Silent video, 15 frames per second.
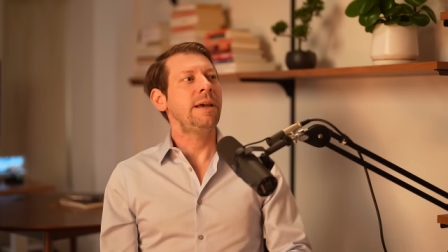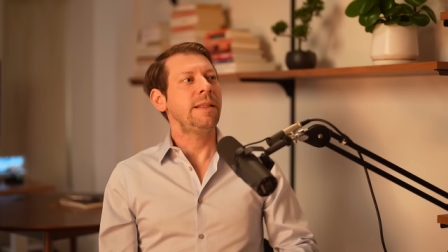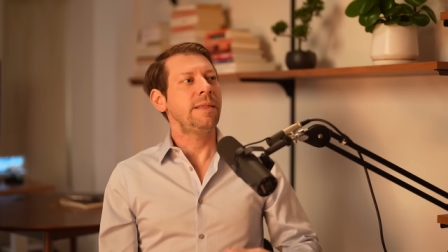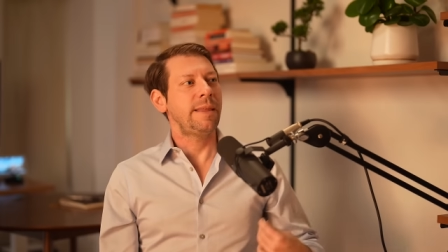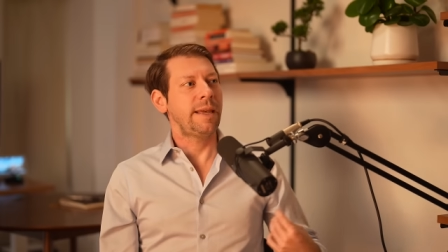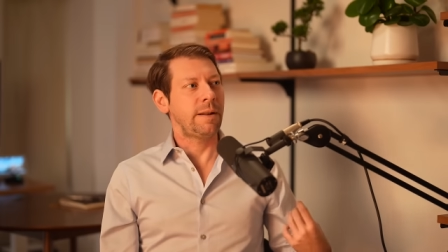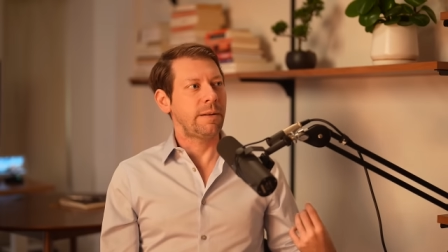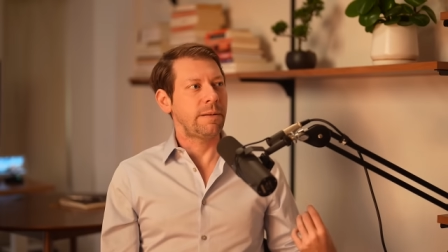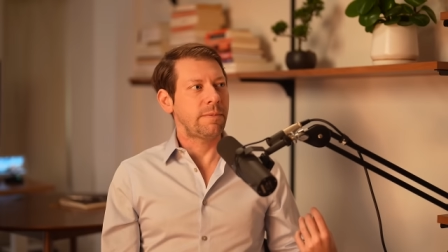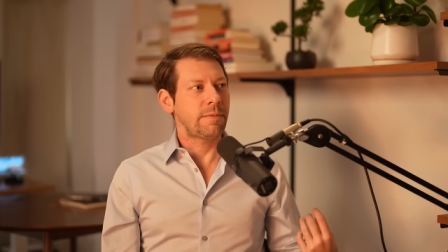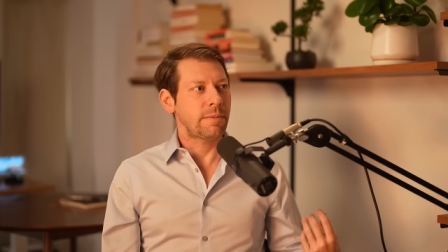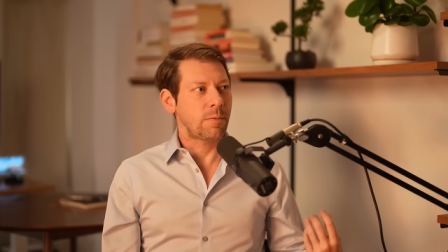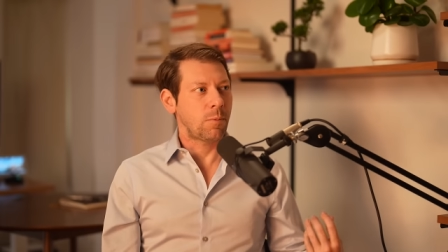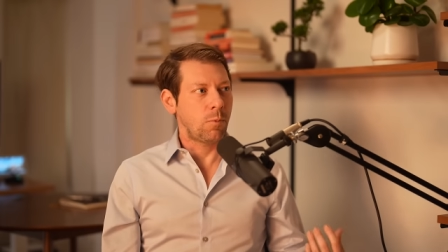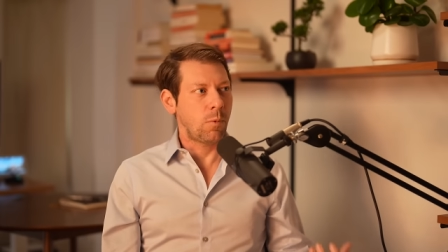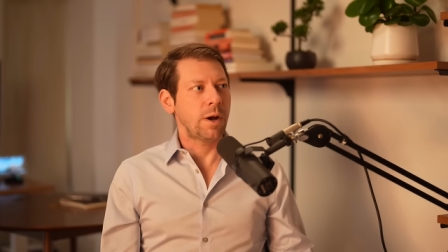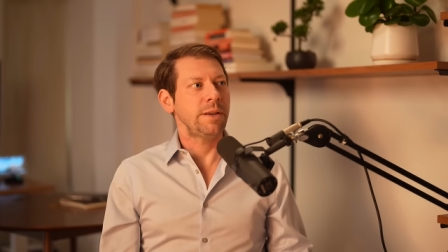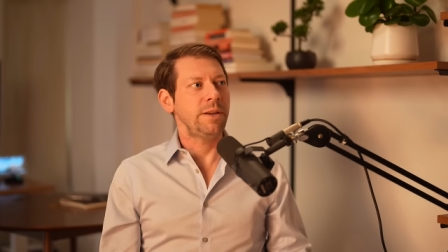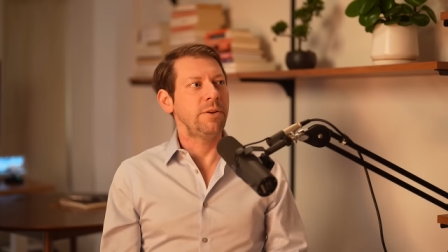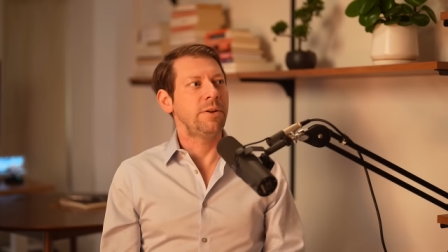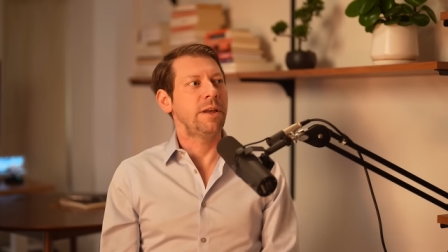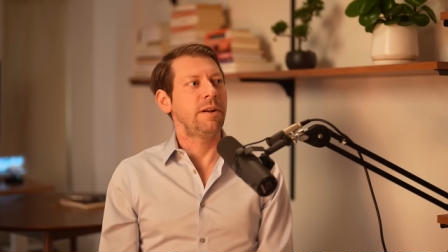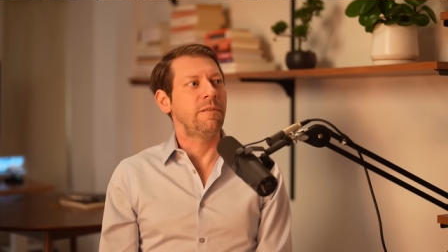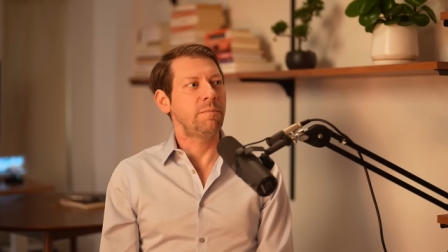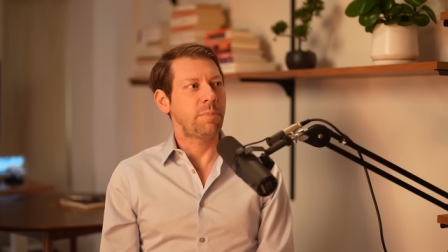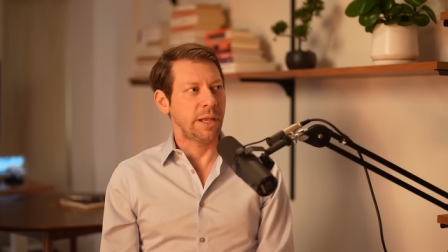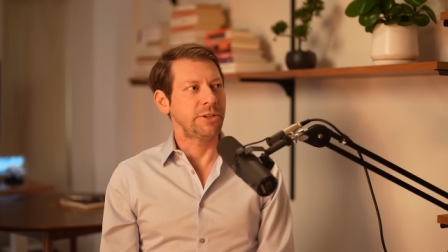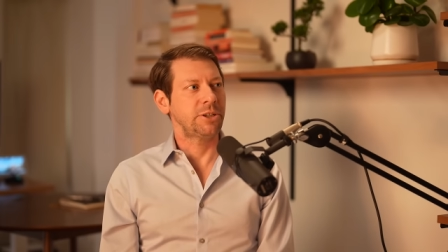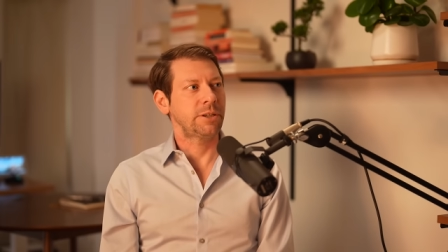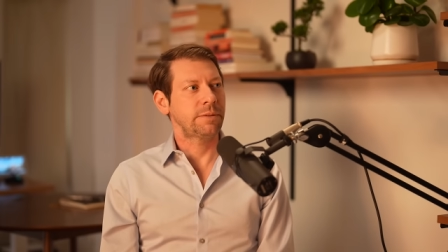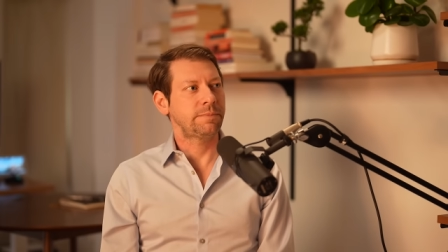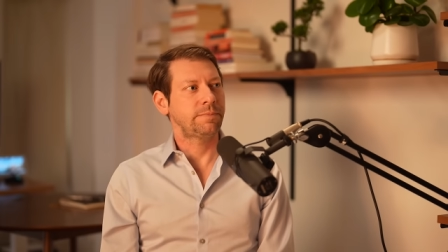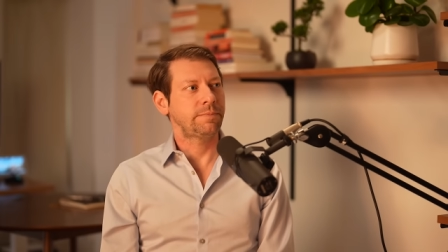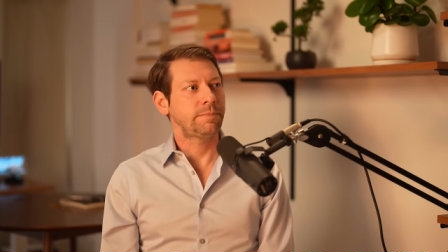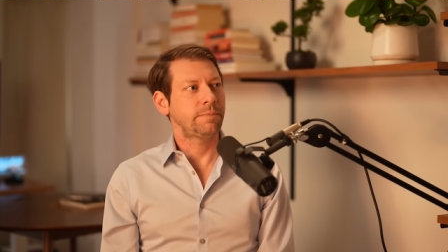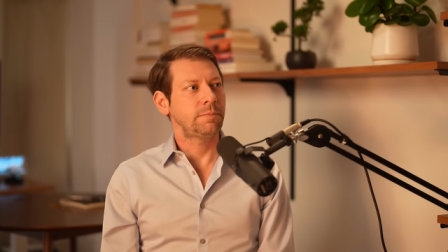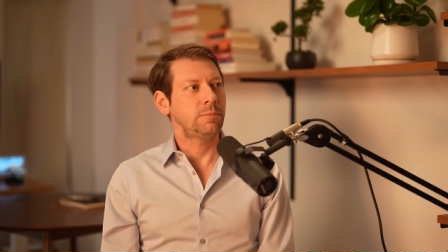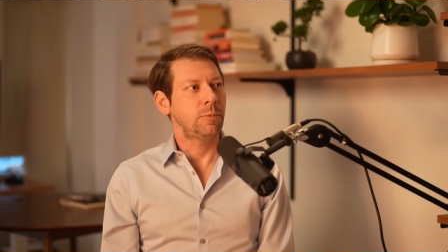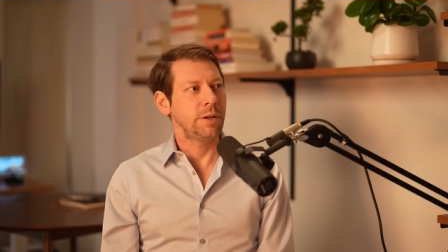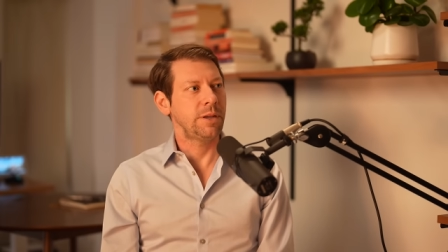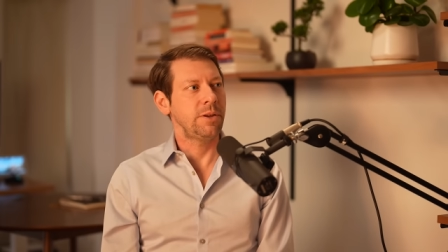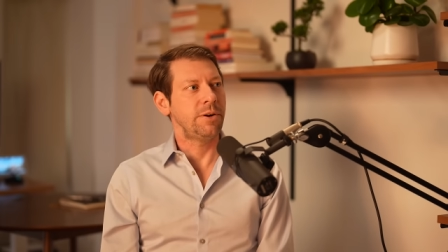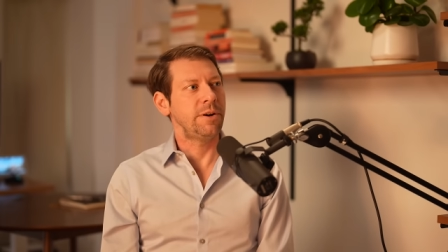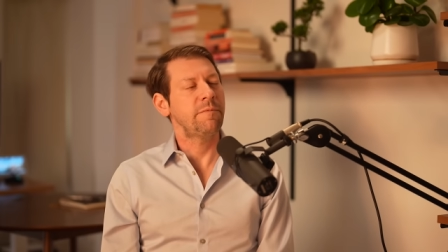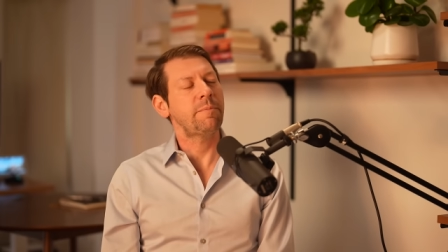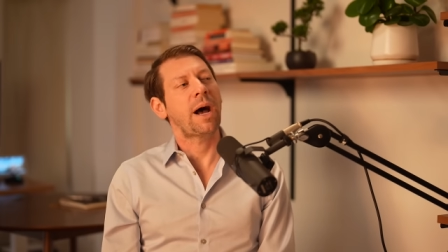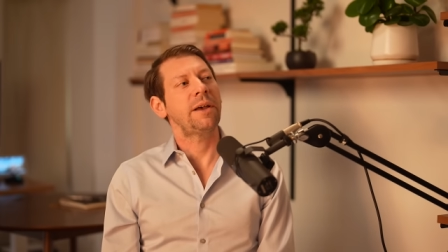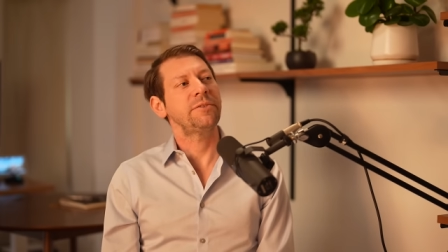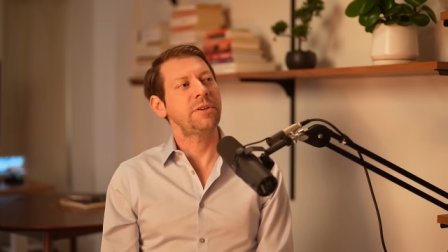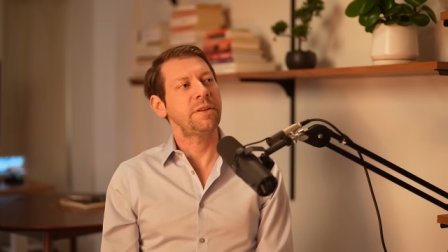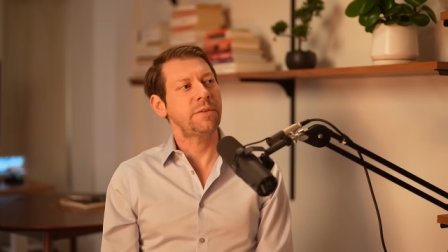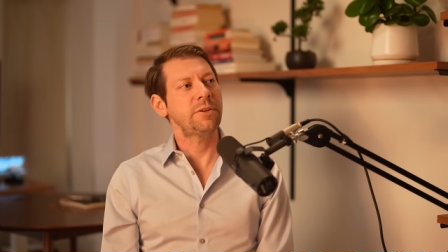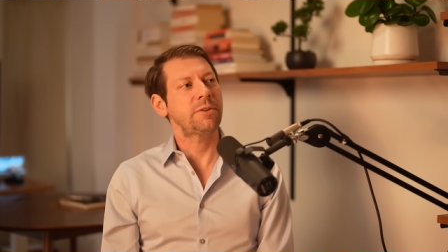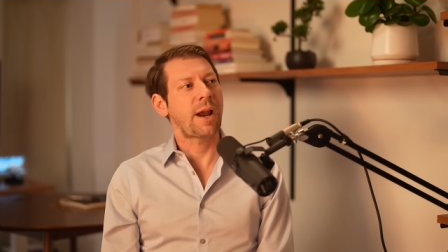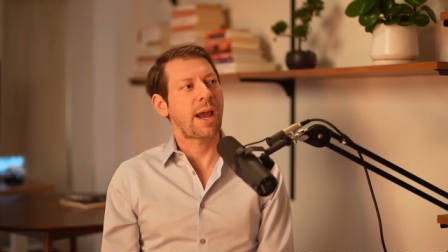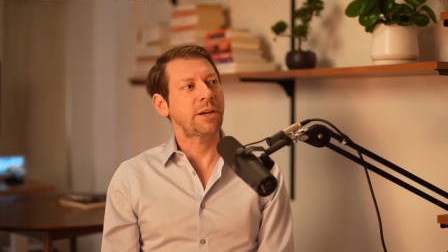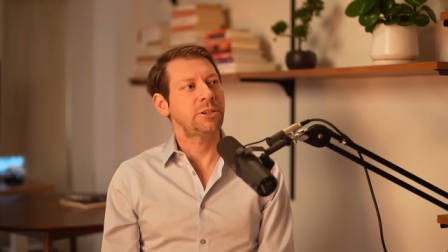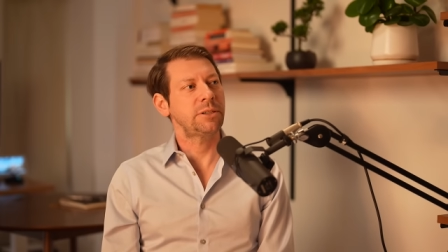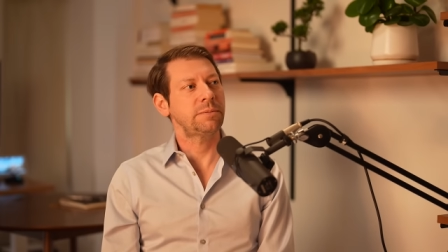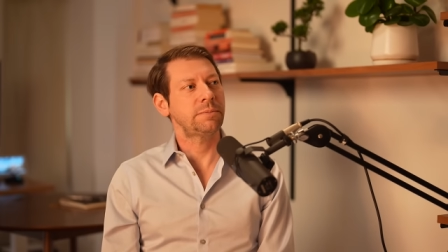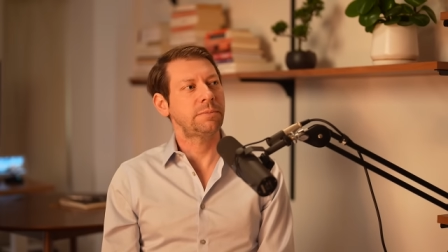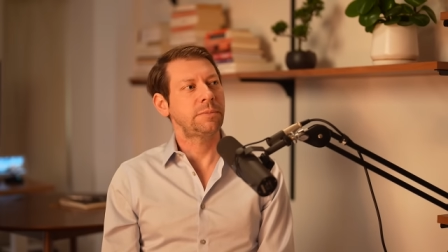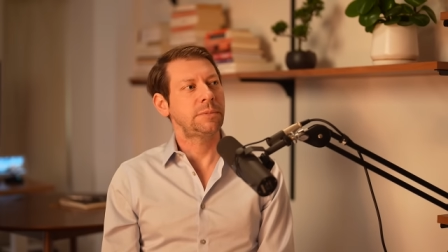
than one unit of pleasure, one unit of positive interaction.